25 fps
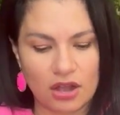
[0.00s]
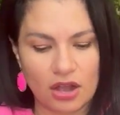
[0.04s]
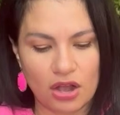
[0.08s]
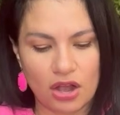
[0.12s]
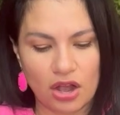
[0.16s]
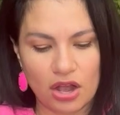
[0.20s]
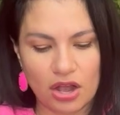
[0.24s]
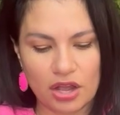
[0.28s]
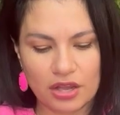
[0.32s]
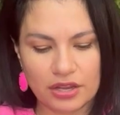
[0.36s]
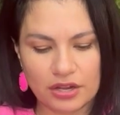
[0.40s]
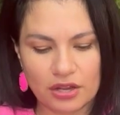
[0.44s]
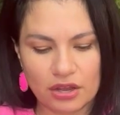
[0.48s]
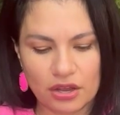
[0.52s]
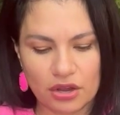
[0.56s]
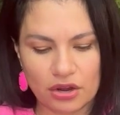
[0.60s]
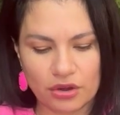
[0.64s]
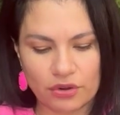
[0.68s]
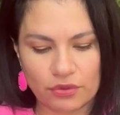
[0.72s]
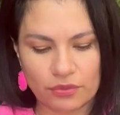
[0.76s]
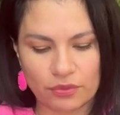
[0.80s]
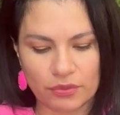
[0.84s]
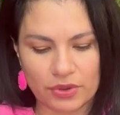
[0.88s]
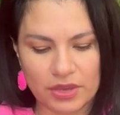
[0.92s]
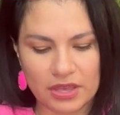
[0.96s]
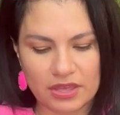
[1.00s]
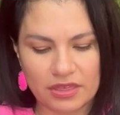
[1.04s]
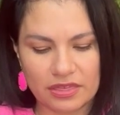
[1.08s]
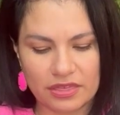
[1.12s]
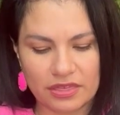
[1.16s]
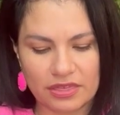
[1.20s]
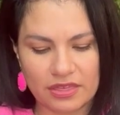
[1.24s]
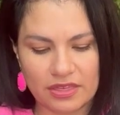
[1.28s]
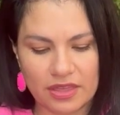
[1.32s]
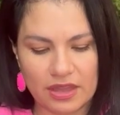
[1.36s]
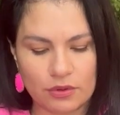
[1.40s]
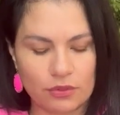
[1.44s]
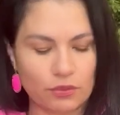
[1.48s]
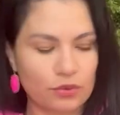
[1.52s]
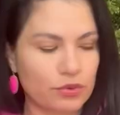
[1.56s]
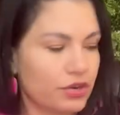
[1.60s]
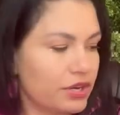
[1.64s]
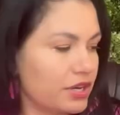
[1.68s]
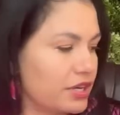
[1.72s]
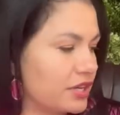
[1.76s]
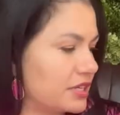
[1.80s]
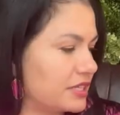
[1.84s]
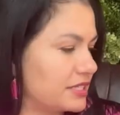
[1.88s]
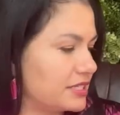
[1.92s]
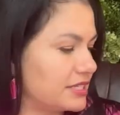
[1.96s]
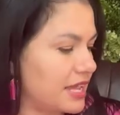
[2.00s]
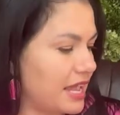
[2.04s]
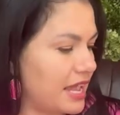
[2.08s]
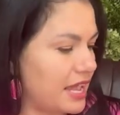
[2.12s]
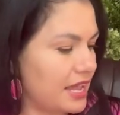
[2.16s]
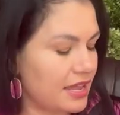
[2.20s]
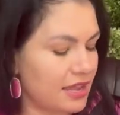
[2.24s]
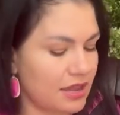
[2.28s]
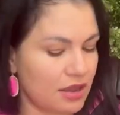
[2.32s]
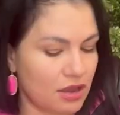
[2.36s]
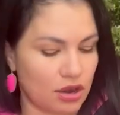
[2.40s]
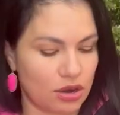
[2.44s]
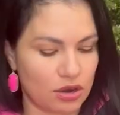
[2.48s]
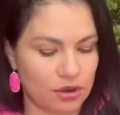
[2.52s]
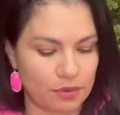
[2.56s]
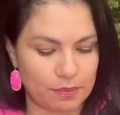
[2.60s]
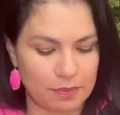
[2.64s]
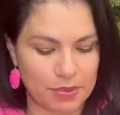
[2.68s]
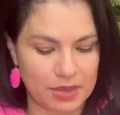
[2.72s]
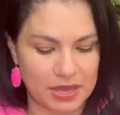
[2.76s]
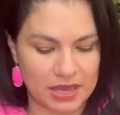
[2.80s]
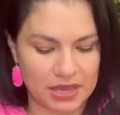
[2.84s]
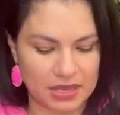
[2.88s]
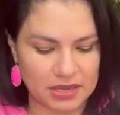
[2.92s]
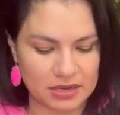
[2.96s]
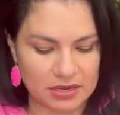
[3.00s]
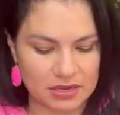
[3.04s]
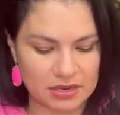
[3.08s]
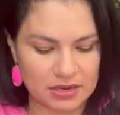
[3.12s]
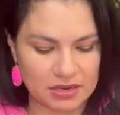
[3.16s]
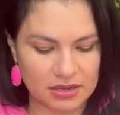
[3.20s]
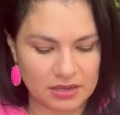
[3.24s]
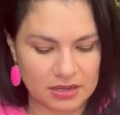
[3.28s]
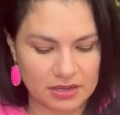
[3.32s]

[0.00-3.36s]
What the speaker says: on our wreath, and we're gonna take our pin